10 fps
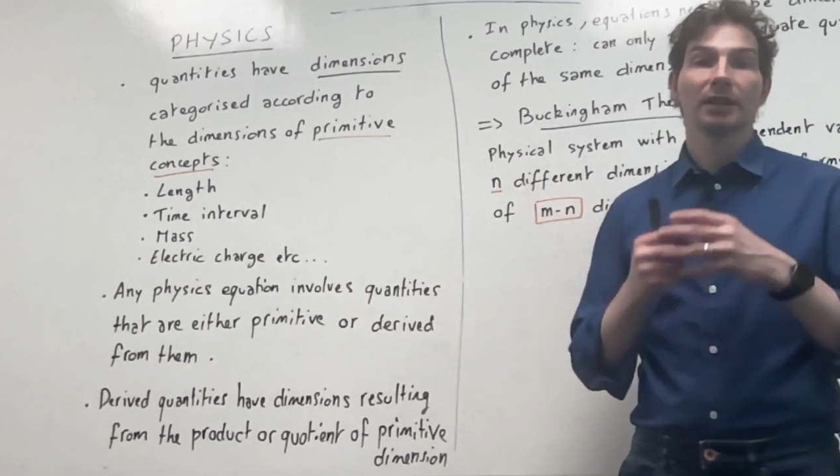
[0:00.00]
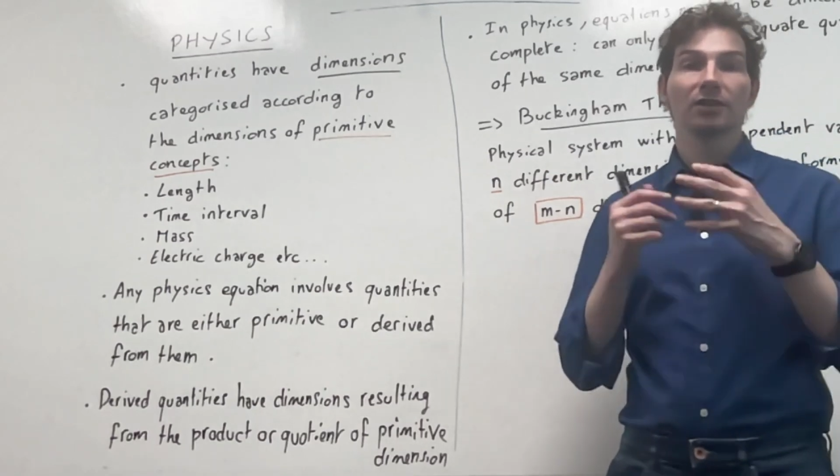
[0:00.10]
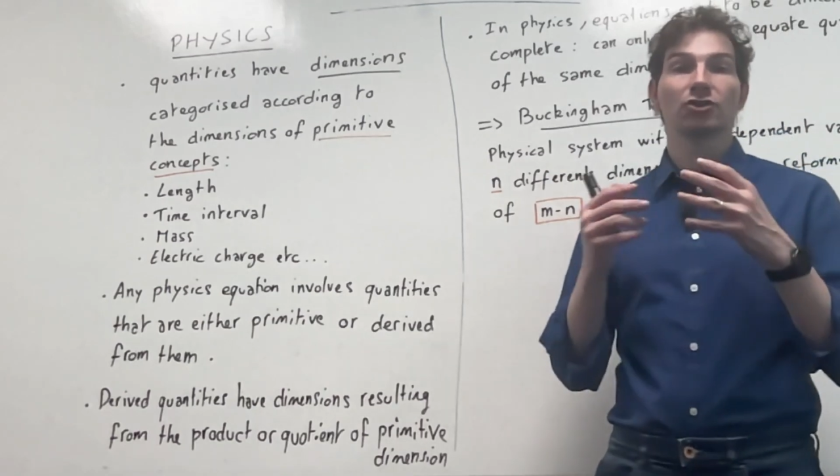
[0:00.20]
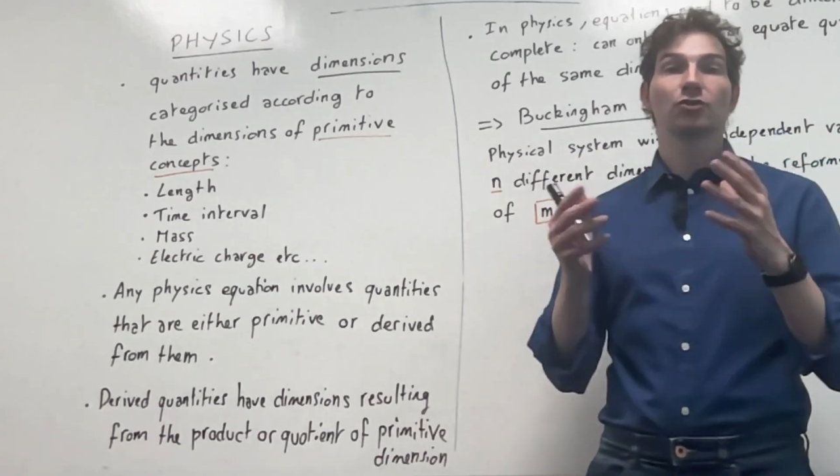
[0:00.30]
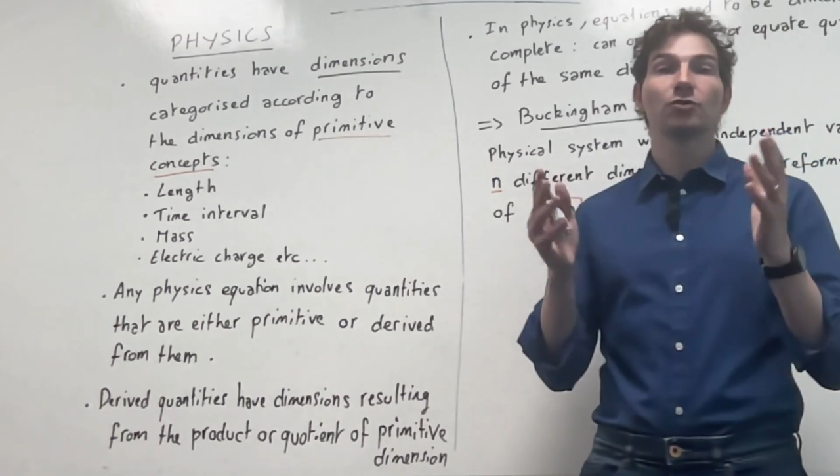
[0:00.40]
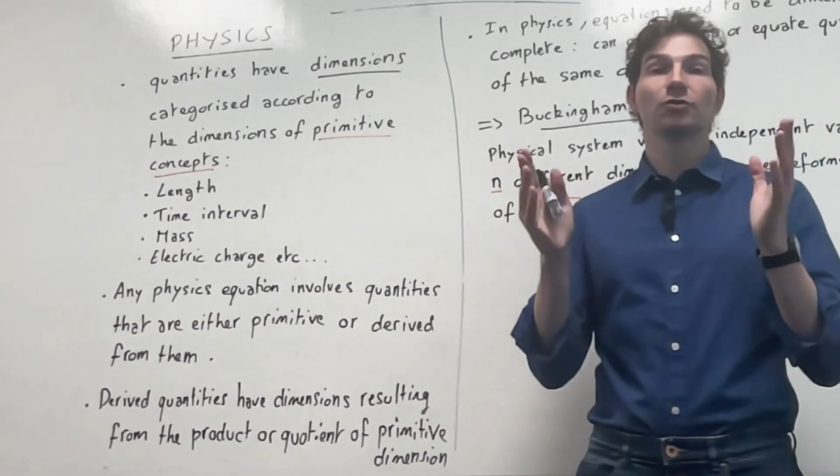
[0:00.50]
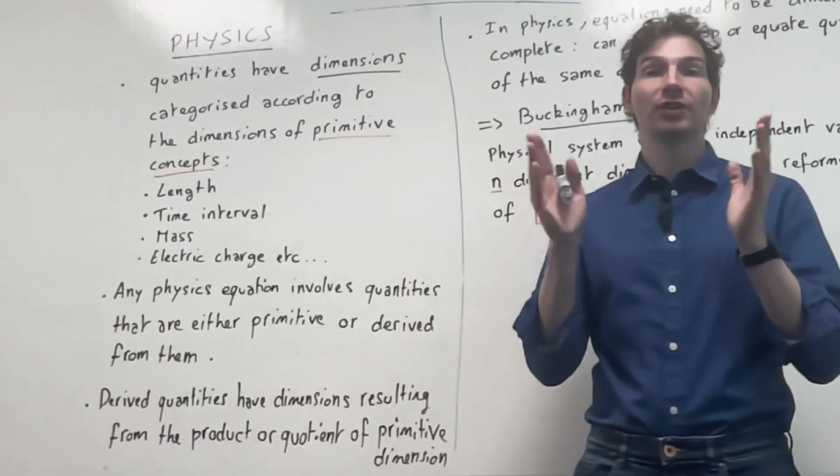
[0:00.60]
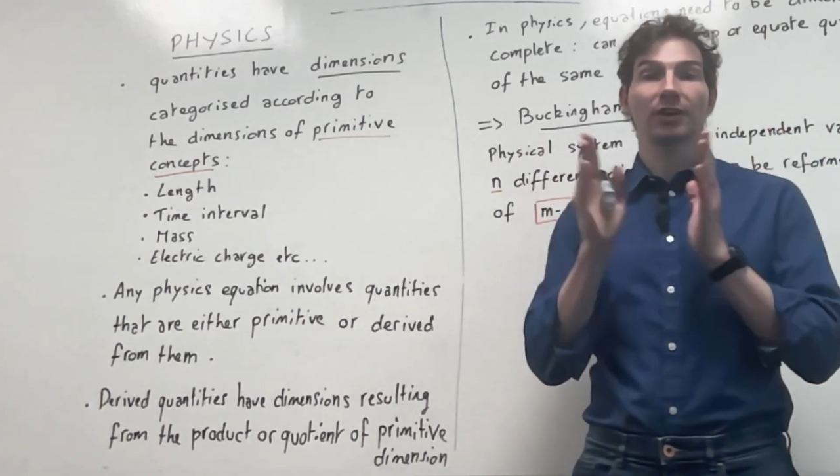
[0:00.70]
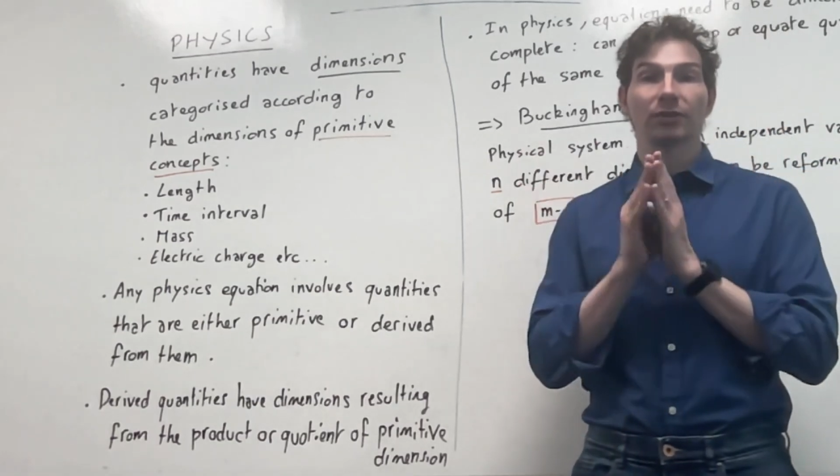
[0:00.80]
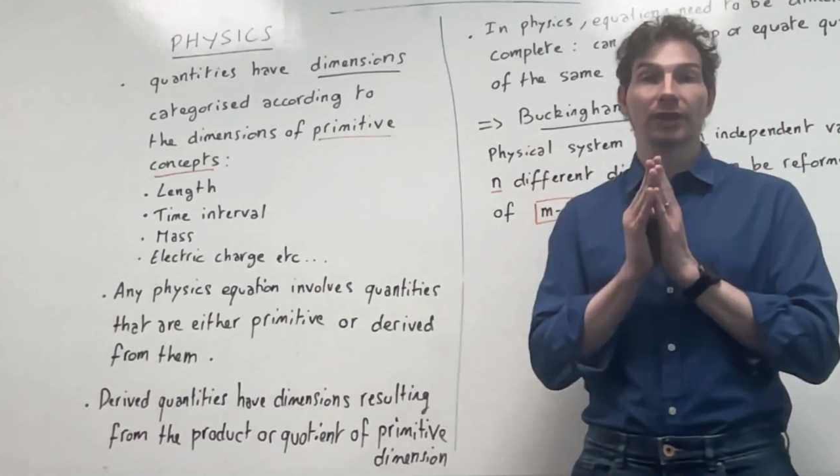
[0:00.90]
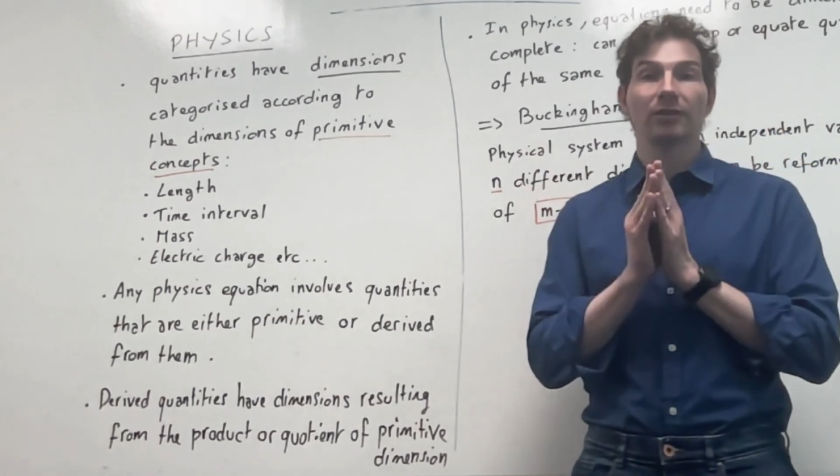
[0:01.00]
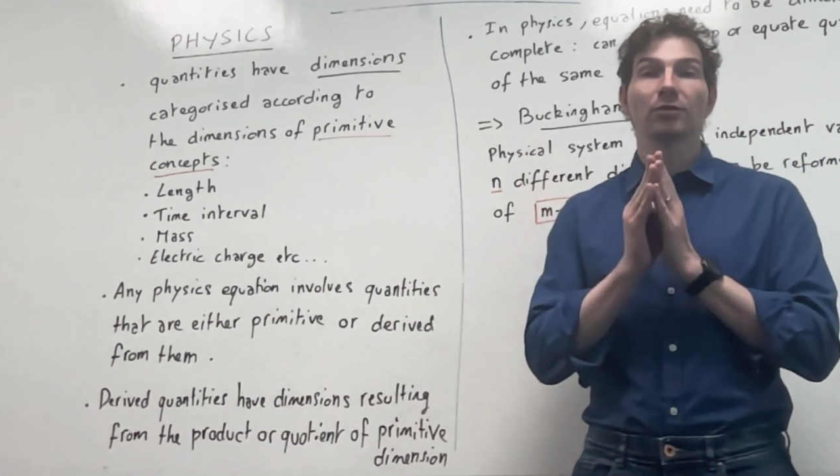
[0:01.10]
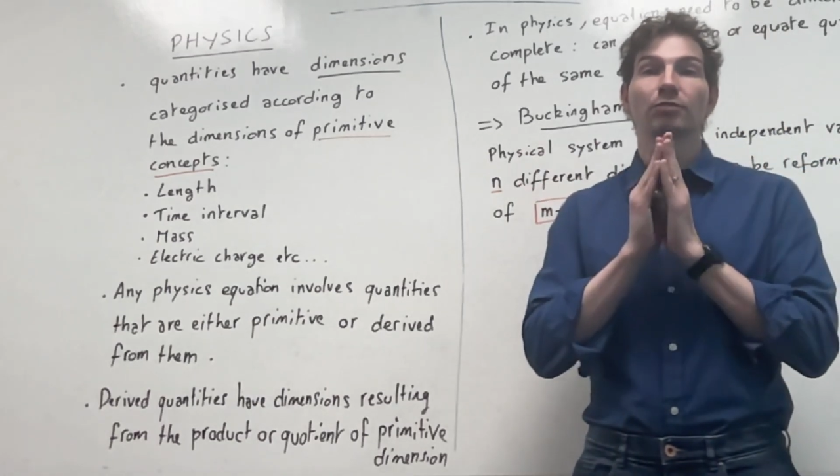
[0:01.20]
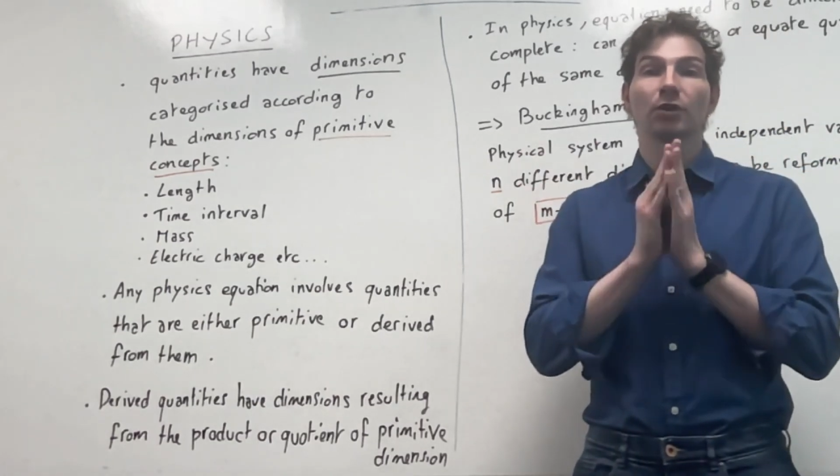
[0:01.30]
is to take again the